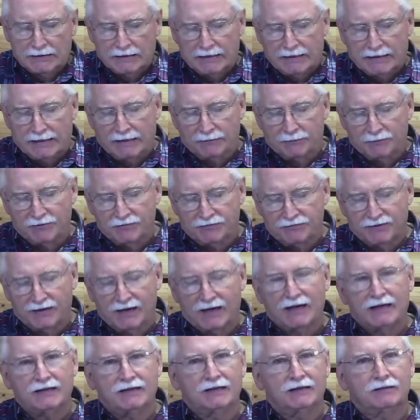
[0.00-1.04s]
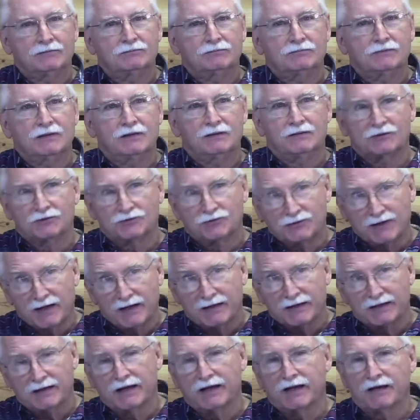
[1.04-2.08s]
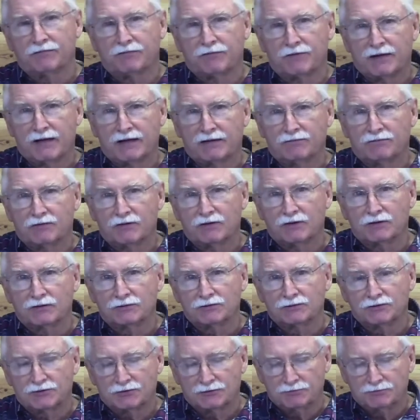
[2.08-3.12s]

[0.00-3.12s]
And we find it in the second half of that verse.